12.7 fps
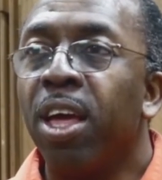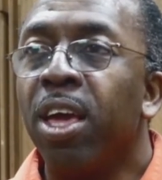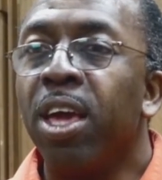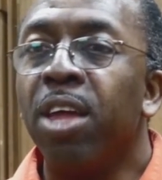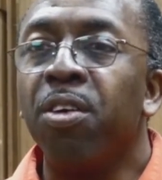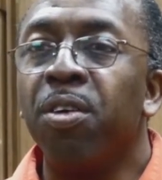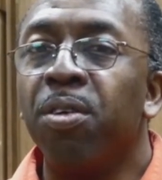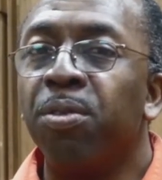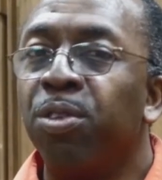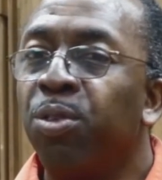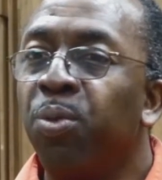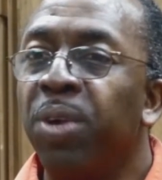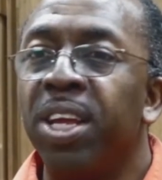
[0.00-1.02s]
in her
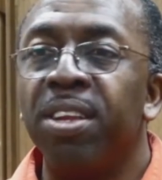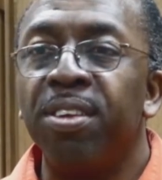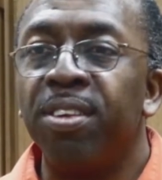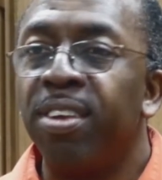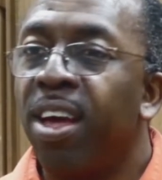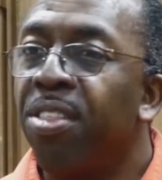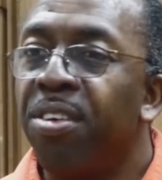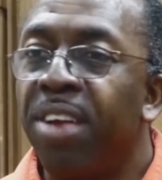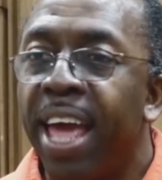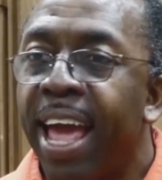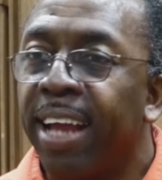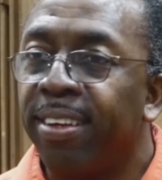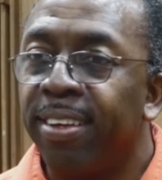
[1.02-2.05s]
sweet Southern
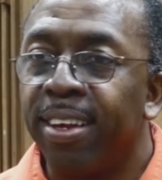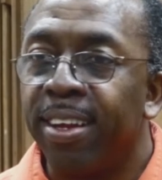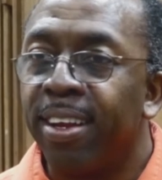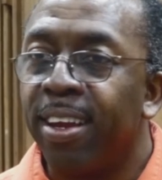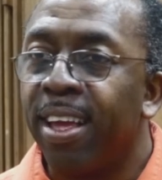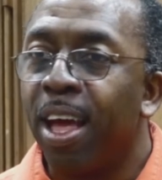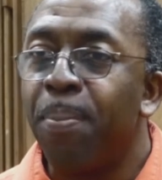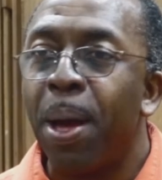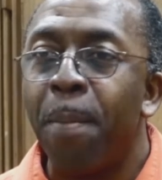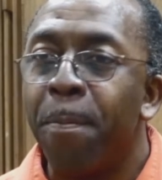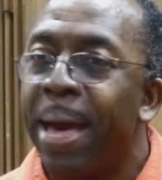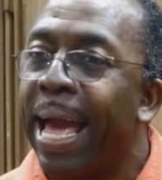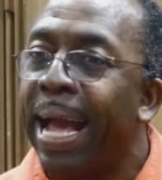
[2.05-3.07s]
accent
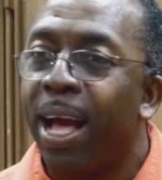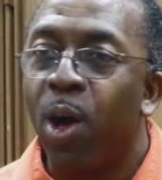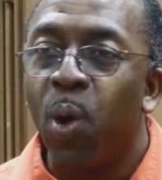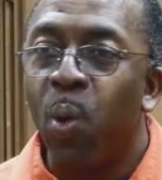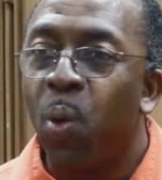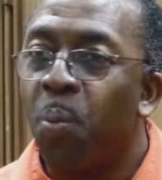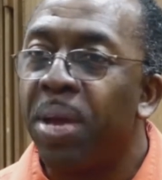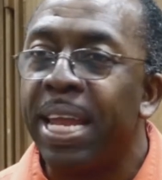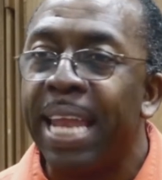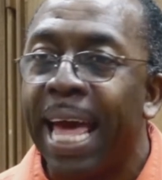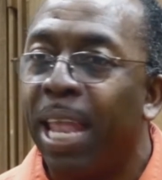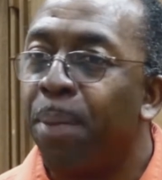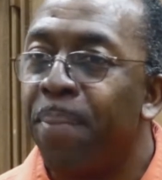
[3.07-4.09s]
about back home in
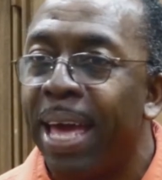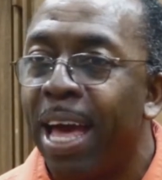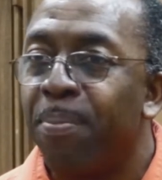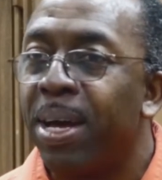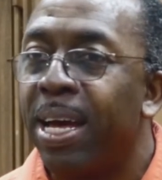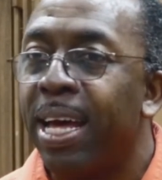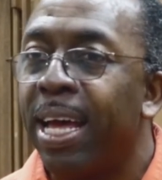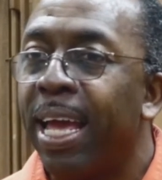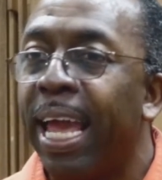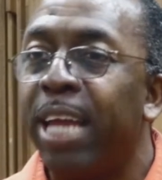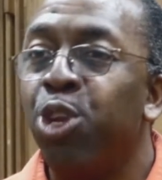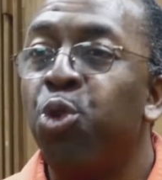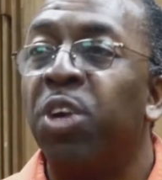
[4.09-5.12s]
Alabama,
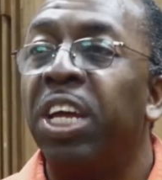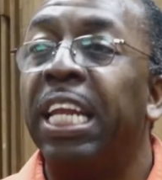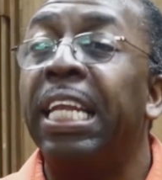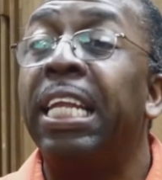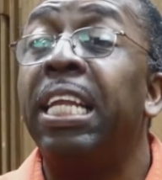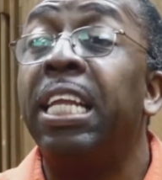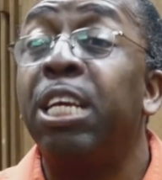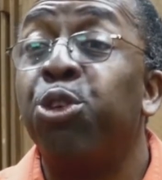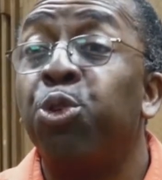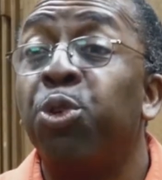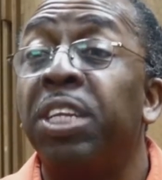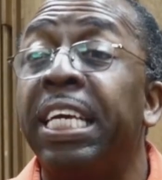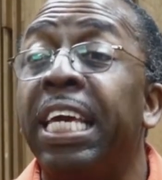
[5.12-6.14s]
and you could
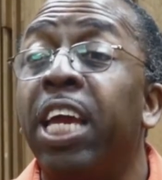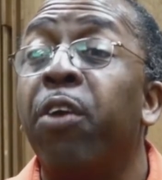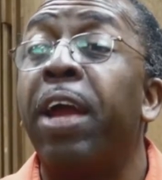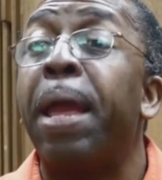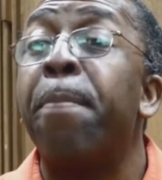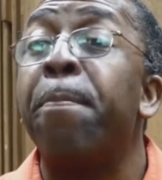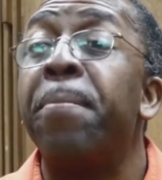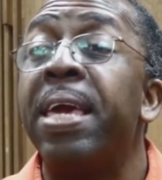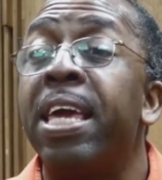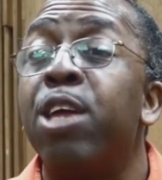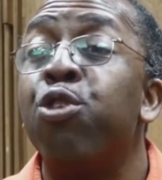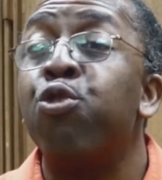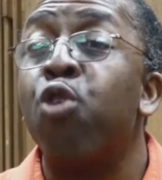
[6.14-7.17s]
literally hear a
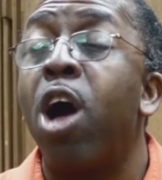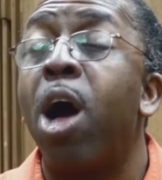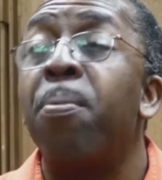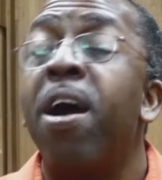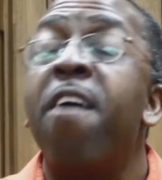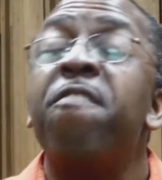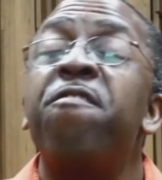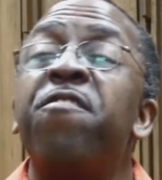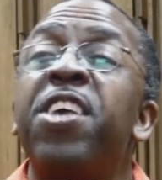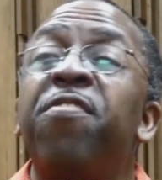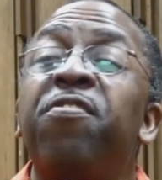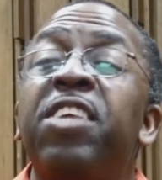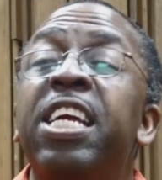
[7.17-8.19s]
pin drop.
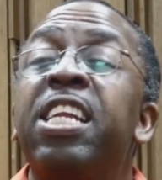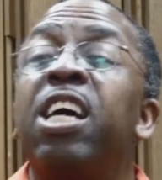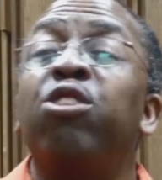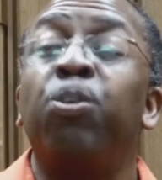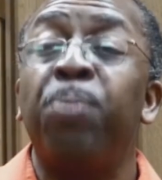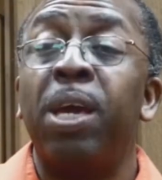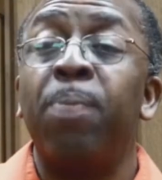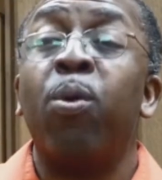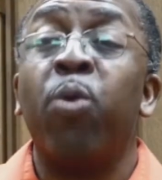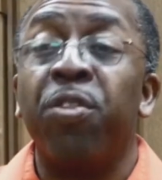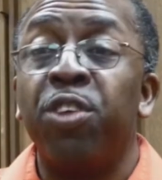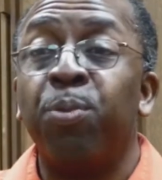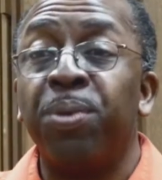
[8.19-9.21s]
1,500 people were
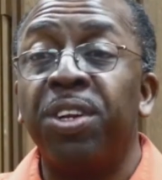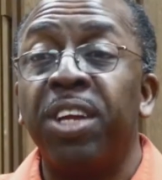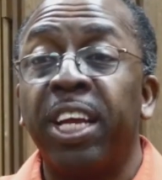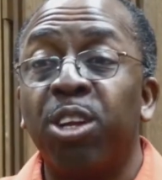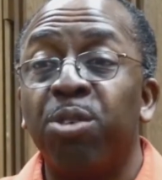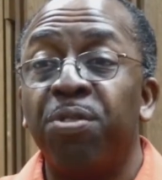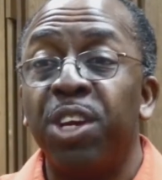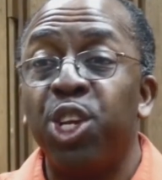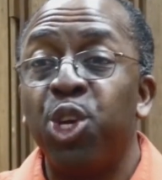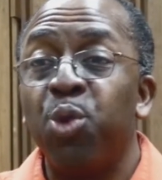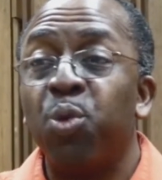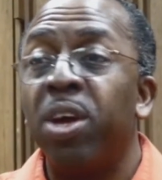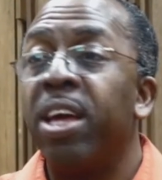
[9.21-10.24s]
in this particular
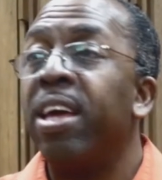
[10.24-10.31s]
venue.